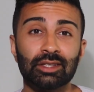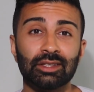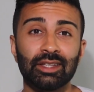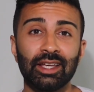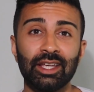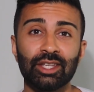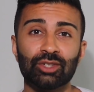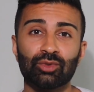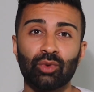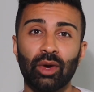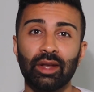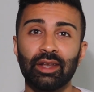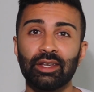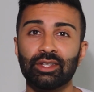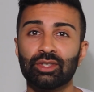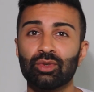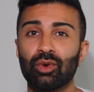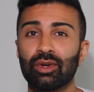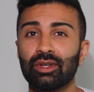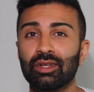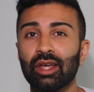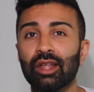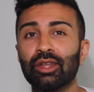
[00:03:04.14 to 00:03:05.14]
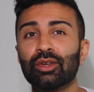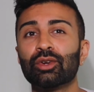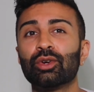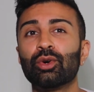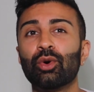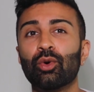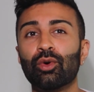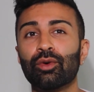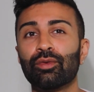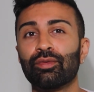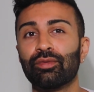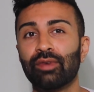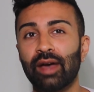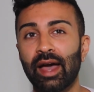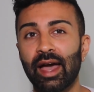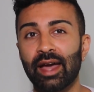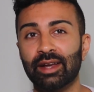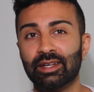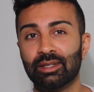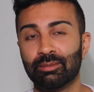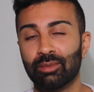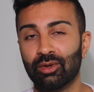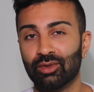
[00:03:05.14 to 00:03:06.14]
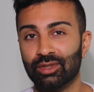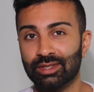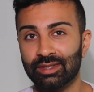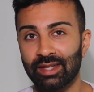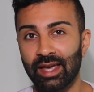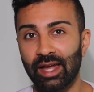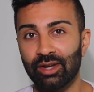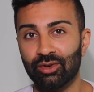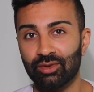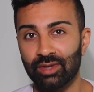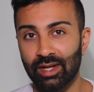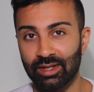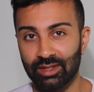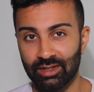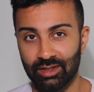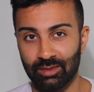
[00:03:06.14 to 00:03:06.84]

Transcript: And this leads right into another core fact about standard